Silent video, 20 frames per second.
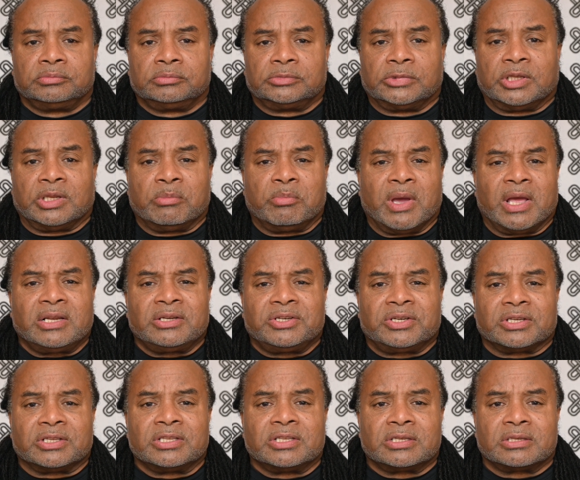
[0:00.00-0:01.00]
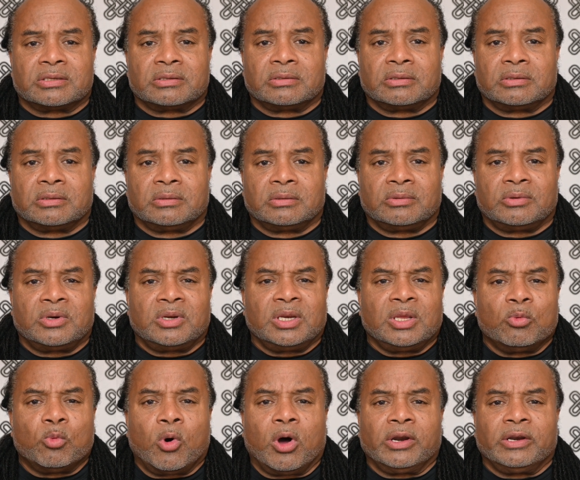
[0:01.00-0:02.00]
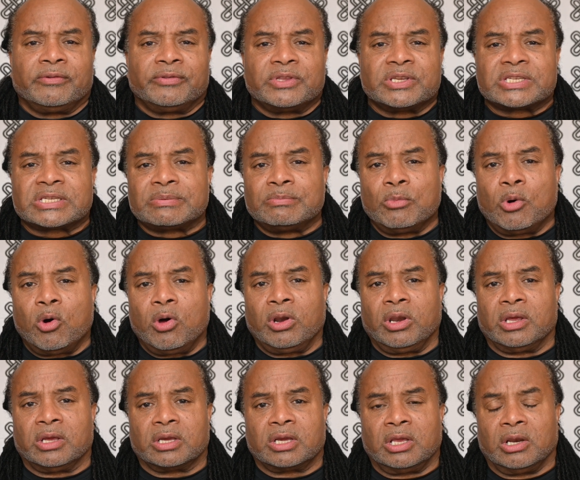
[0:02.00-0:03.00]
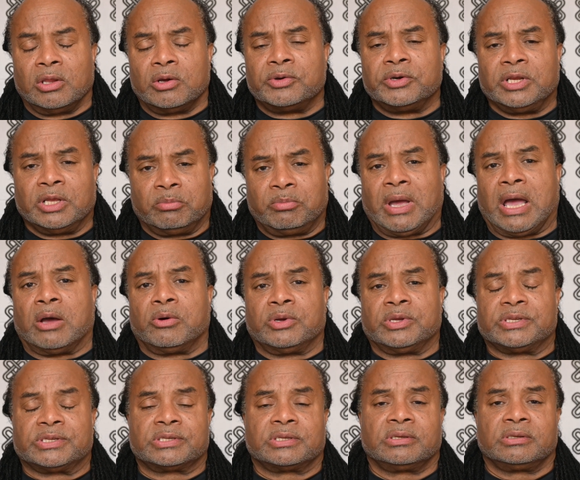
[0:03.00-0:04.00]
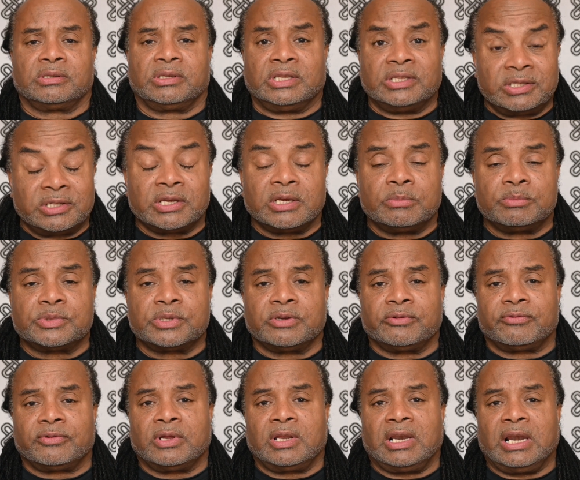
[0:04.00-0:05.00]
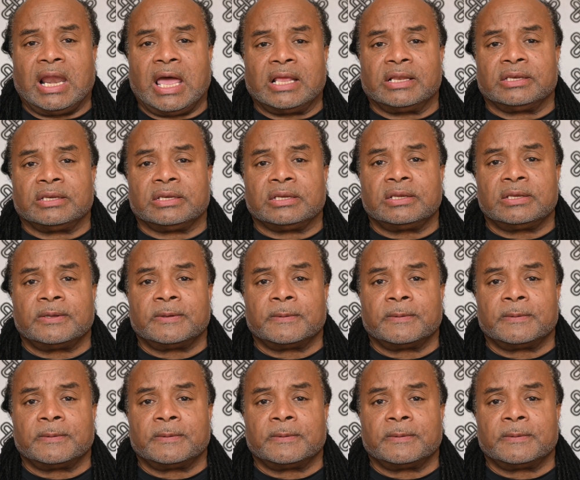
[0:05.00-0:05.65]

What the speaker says: And the Belgians were only one of the smaller colonial powers in terms of land.